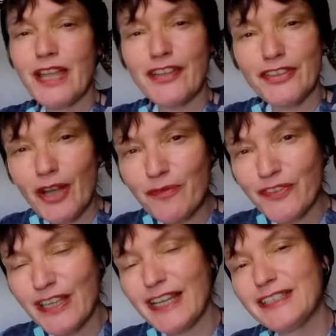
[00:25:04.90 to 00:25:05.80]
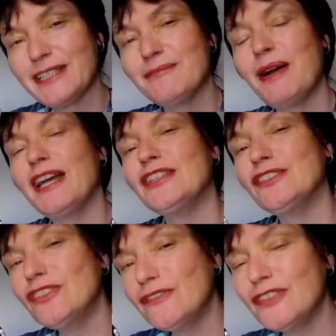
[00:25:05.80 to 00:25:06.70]
I'm not forgetting my
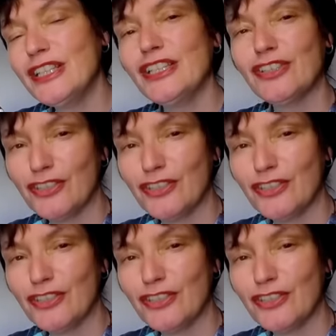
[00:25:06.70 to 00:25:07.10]
lovely,